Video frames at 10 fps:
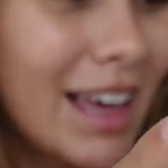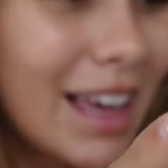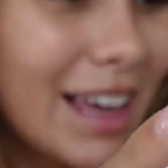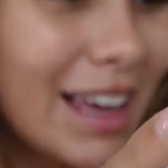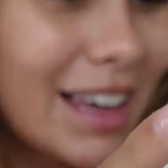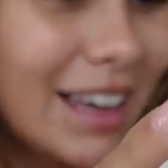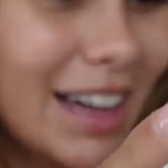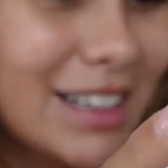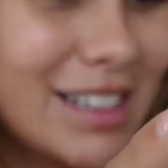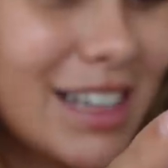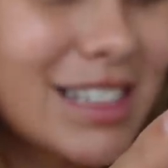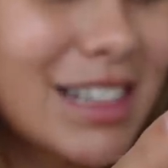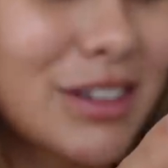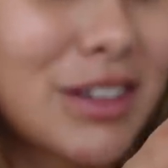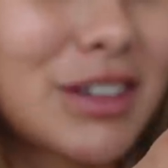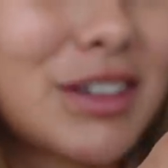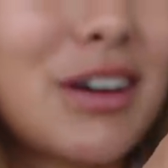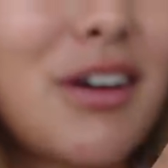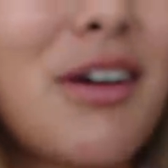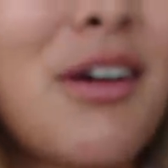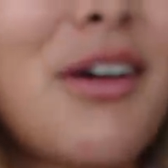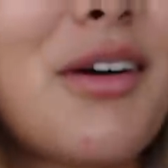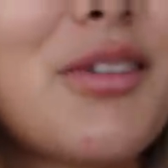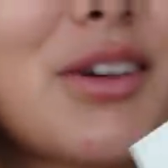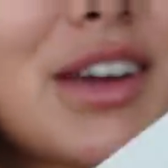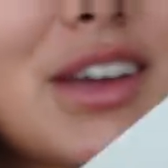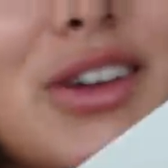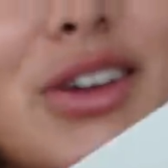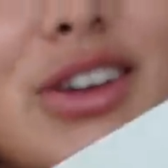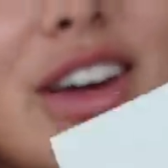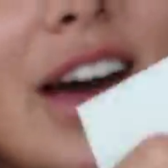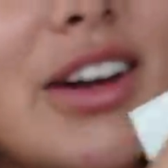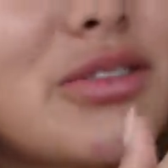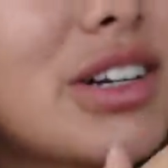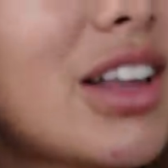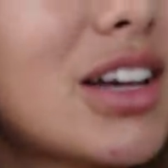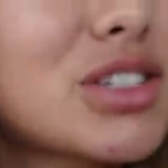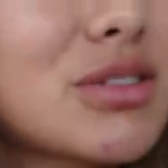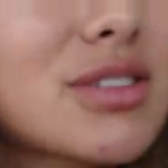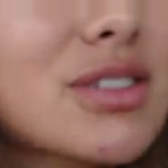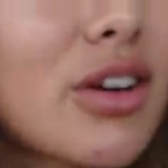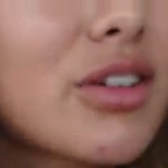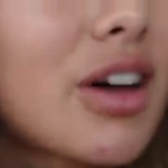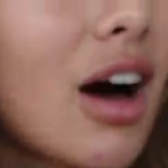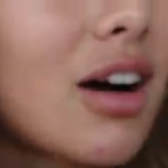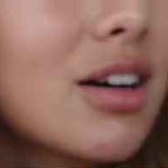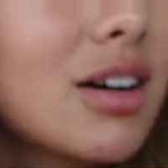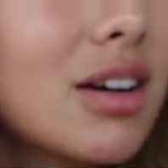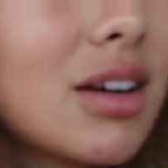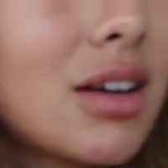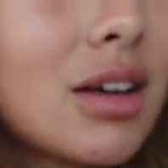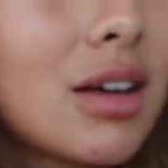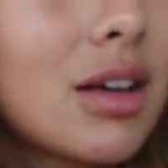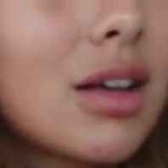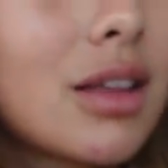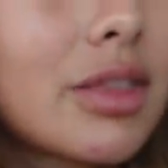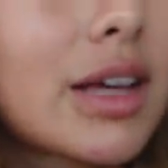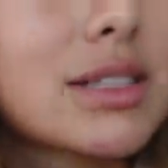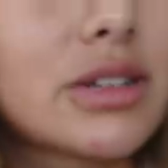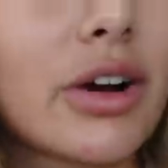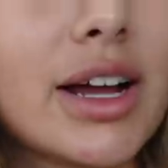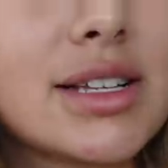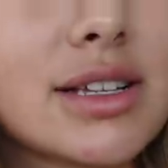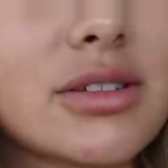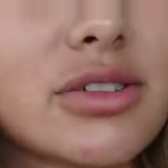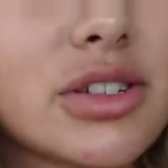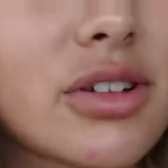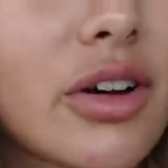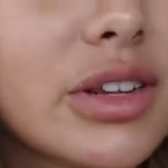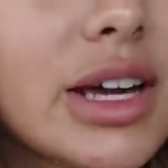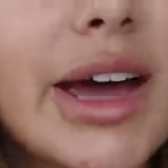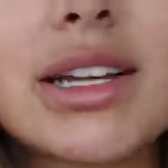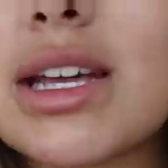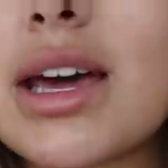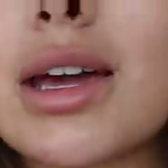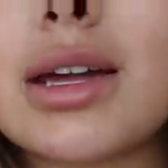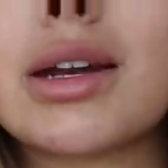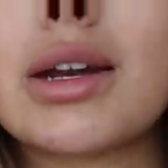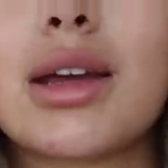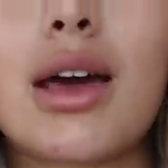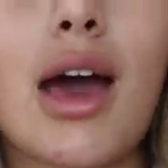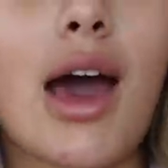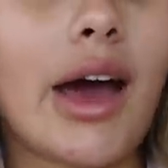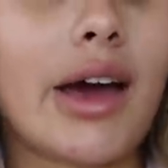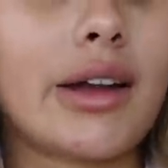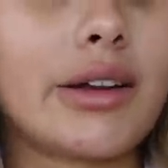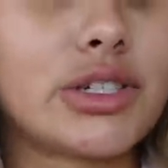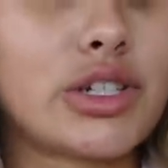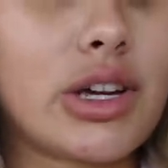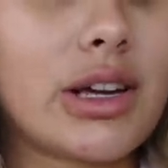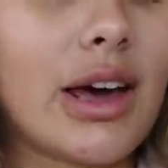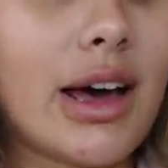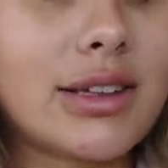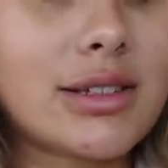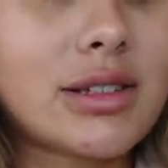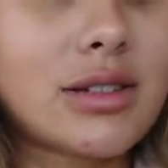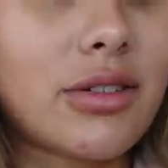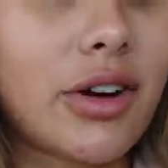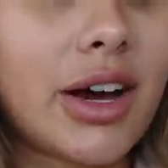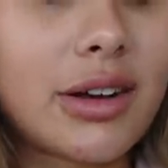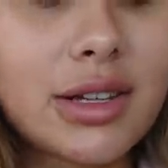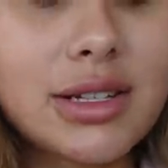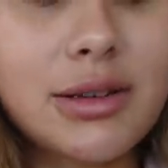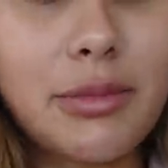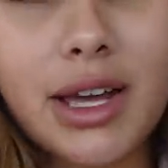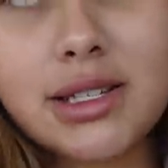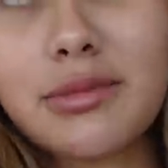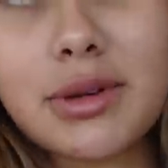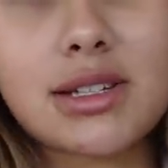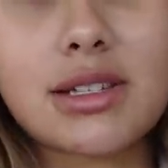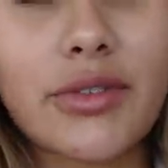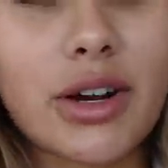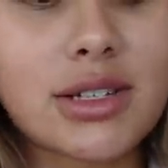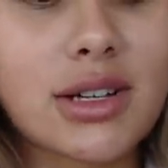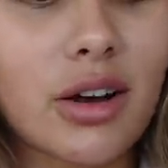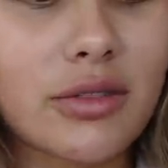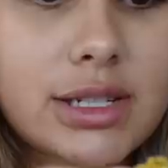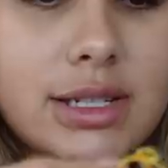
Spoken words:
Hee hee, I just had to tell you." Oh, what a cutie. I didn't realize she was so young. That's crazy. So she's only 18, and she has created this amazing business for herself. She